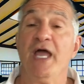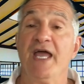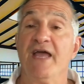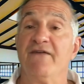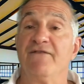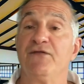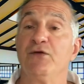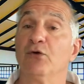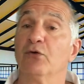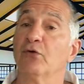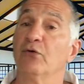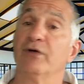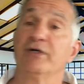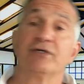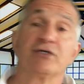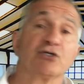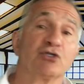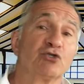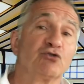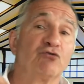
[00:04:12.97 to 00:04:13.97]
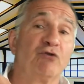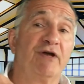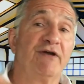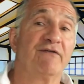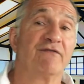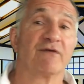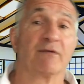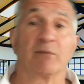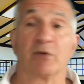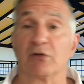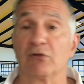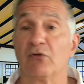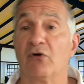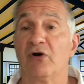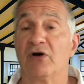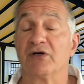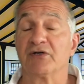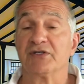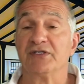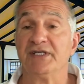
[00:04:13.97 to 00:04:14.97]
If you're going to strike from a
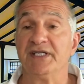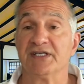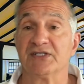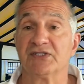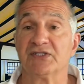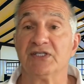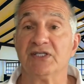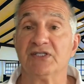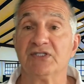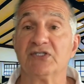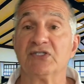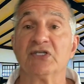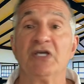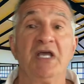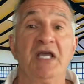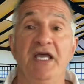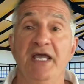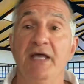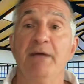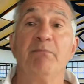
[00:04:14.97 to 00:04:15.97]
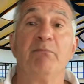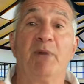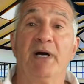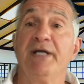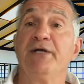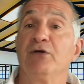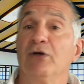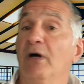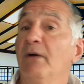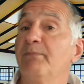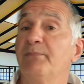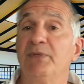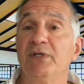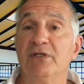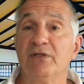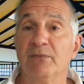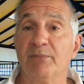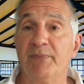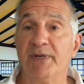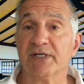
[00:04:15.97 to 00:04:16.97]
long distance, it might not be
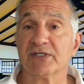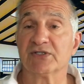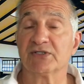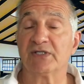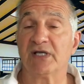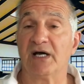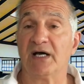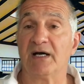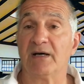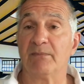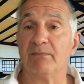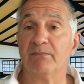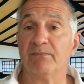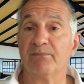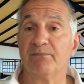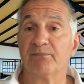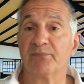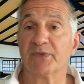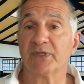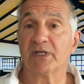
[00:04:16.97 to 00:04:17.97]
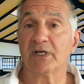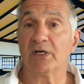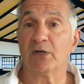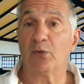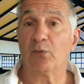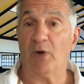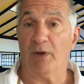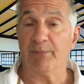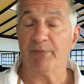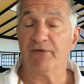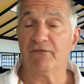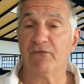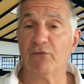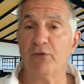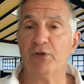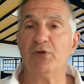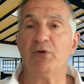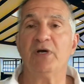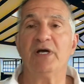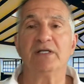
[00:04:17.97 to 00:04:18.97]
the best um, weapon
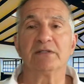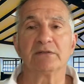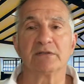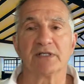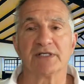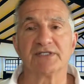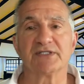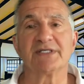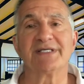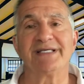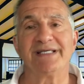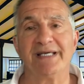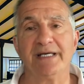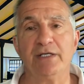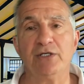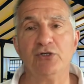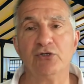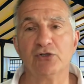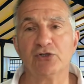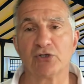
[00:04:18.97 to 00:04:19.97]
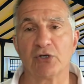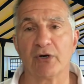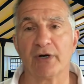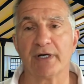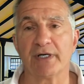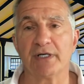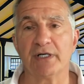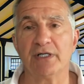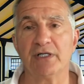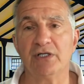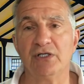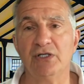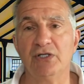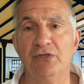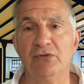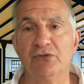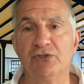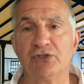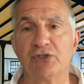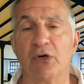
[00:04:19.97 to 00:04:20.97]
for you, unless, again, you're targeting
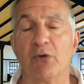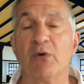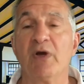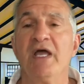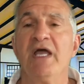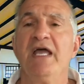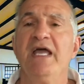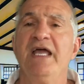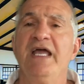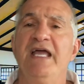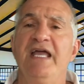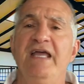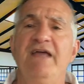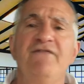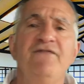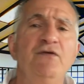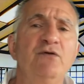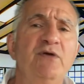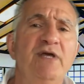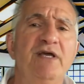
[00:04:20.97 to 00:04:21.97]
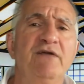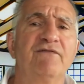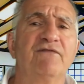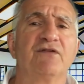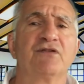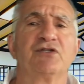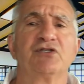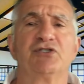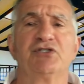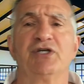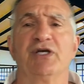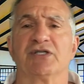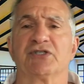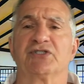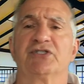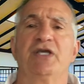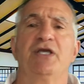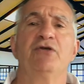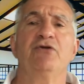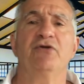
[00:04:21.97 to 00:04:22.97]
Kyusho. If you hit for the
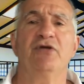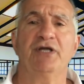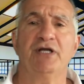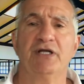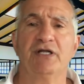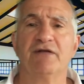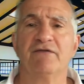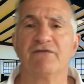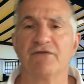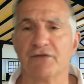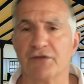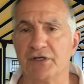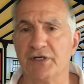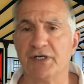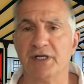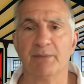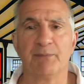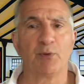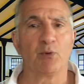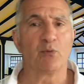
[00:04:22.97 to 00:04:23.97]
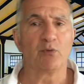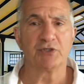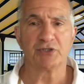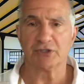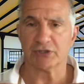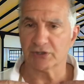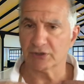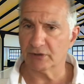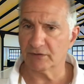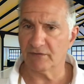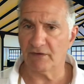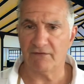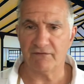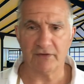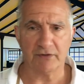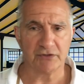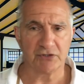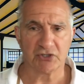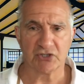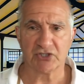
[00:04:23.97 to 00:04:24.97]
chest, say you're hitting for the nipple, which is a, a
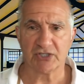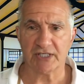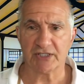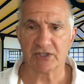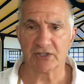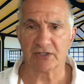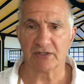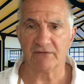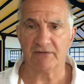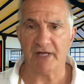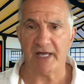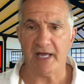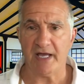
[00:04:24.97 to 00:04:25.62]
very sensitive